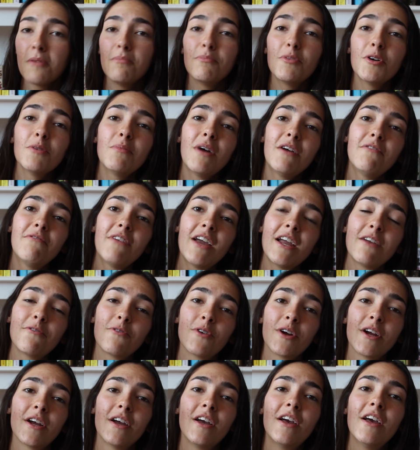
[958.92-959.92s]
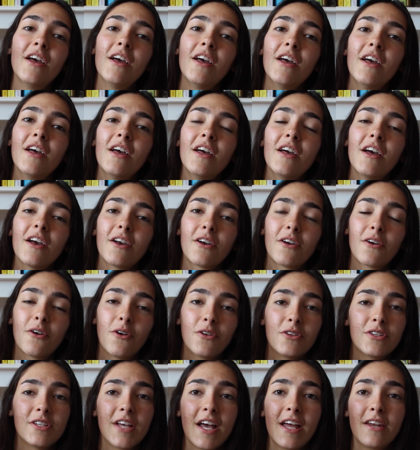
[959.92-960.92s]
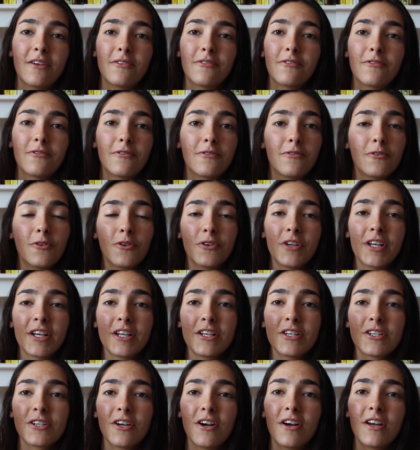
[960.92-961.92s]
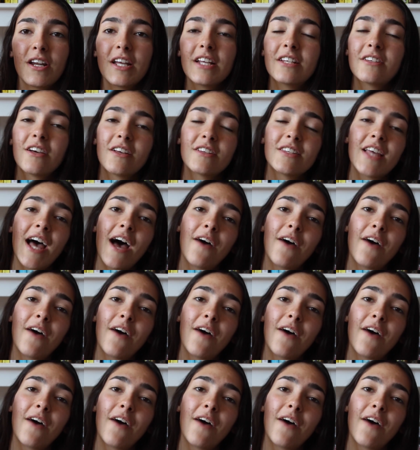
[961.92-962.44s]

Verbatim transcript: But my favourite content for Nick and Charlie does